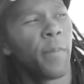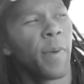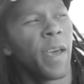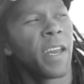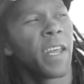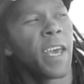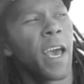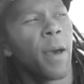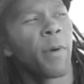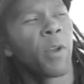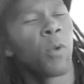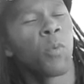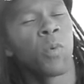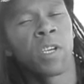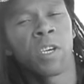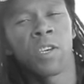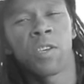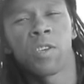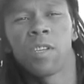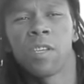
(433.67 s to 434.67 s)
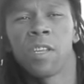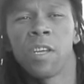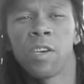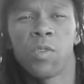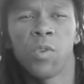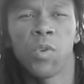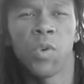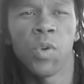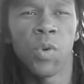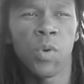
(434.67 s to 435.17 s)
And yeah man, we just need
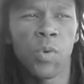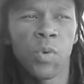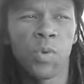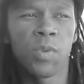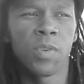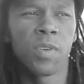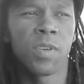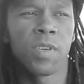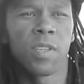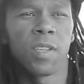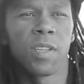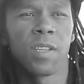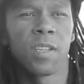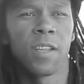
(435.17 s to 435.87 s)
to use